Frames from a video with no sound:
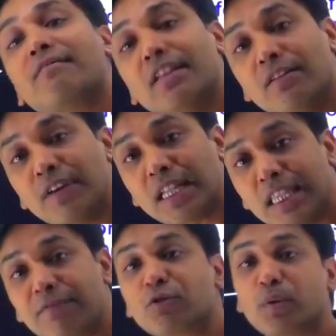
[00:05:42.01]
We are
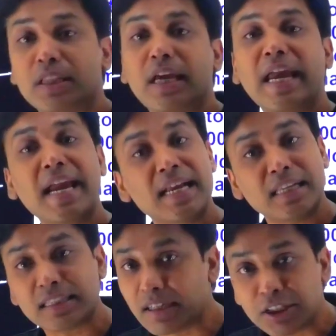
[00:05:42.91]
left with
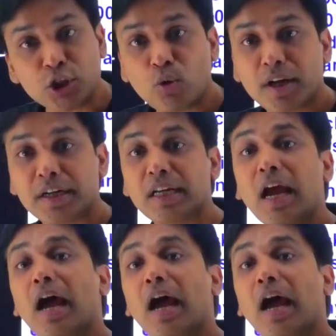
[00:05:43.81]
3200.